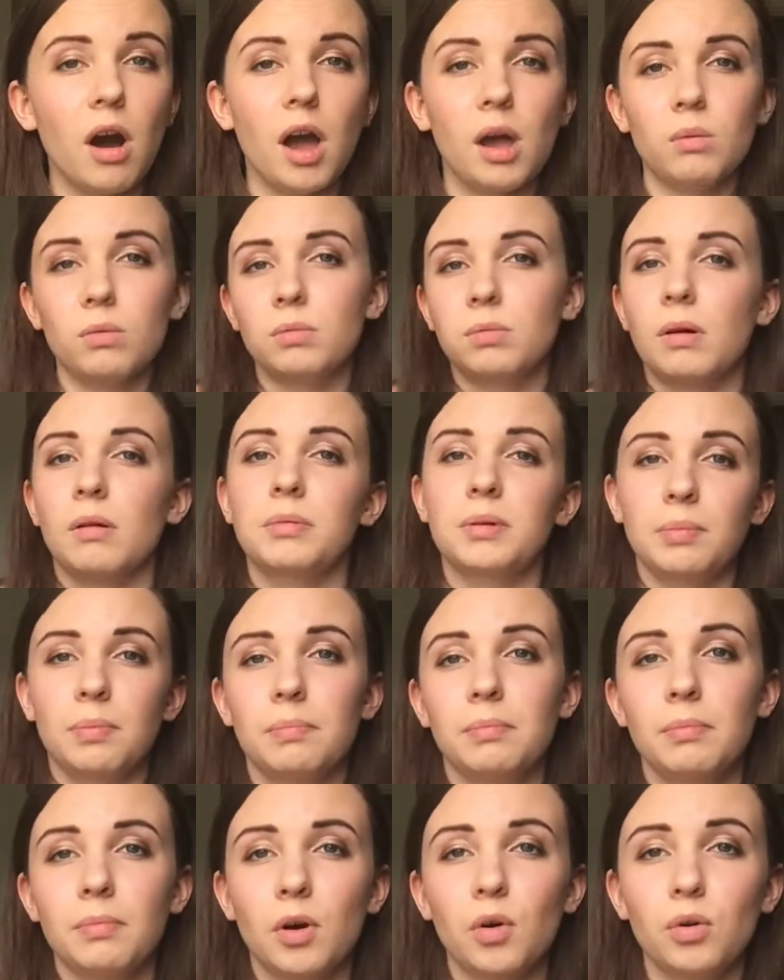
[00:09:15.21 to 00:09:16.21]
I will probably
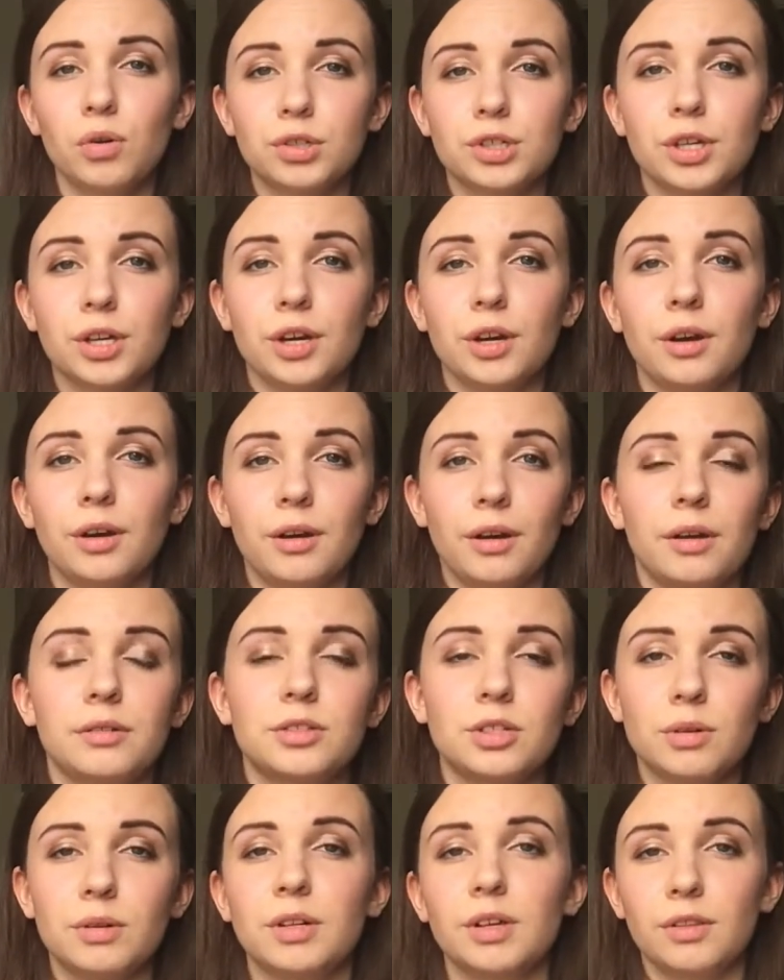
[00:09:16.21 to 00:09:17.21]

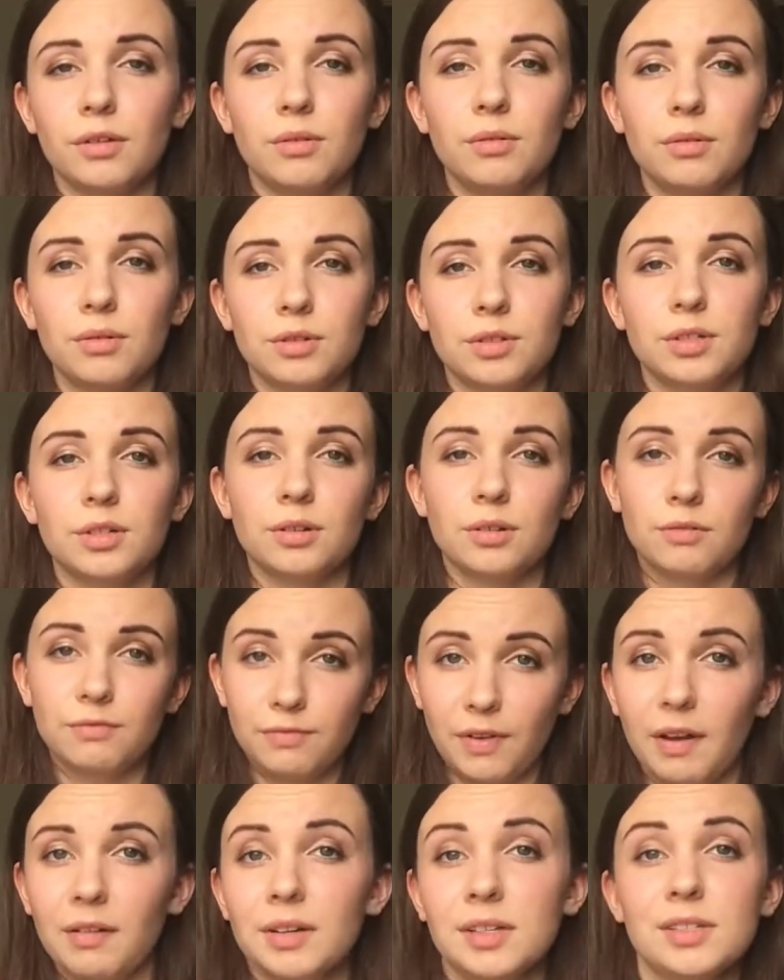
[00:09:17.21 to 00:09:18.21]
do another order
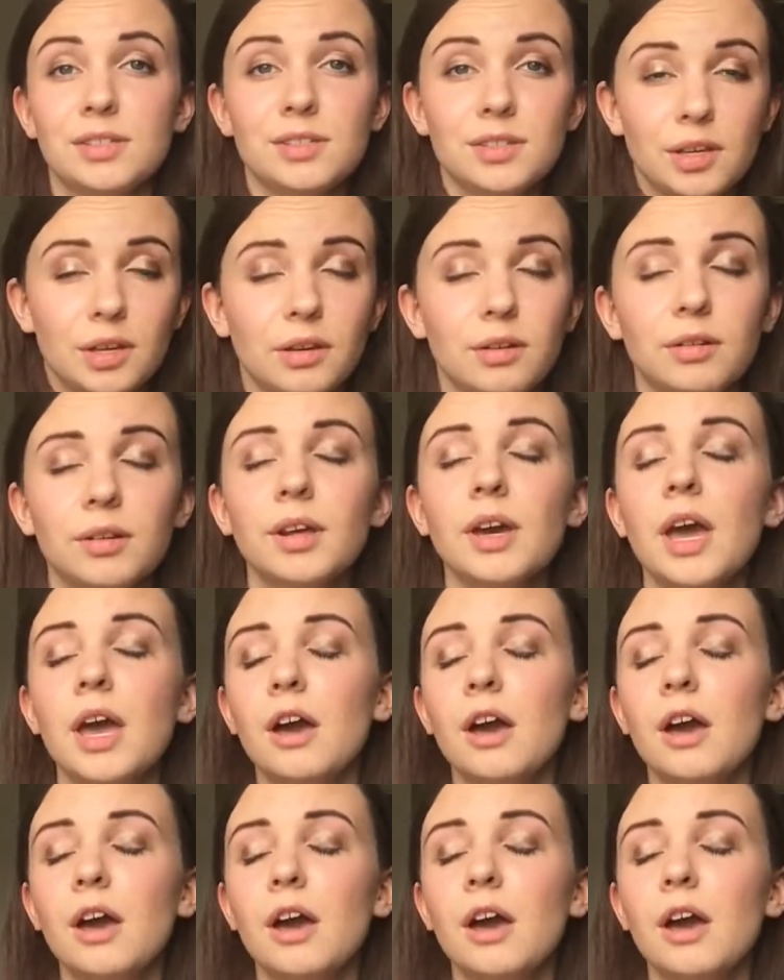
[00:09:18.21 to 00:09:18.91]
very soon